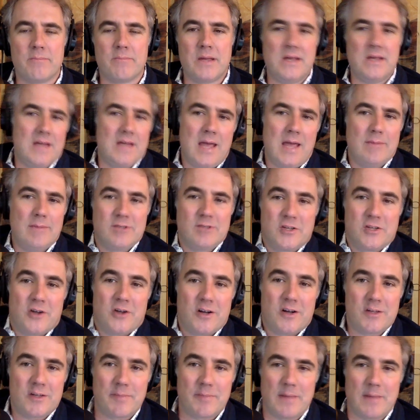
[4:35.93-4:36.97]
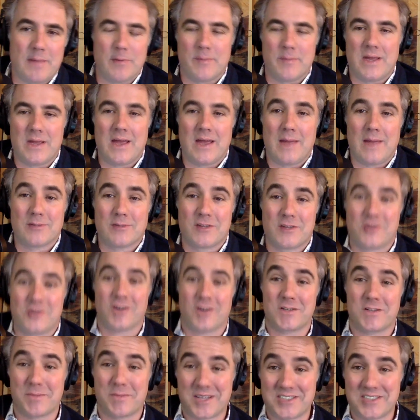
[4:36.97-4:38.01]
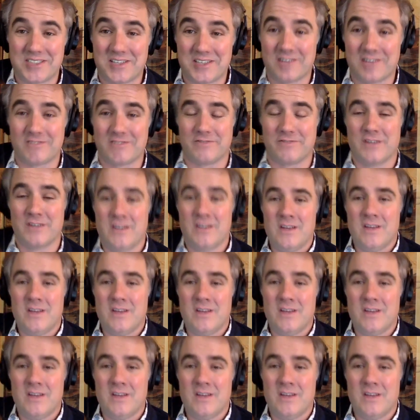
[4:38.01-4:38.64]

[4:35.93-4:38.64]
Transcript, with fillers: being able to talk to people, being able to talk to myself,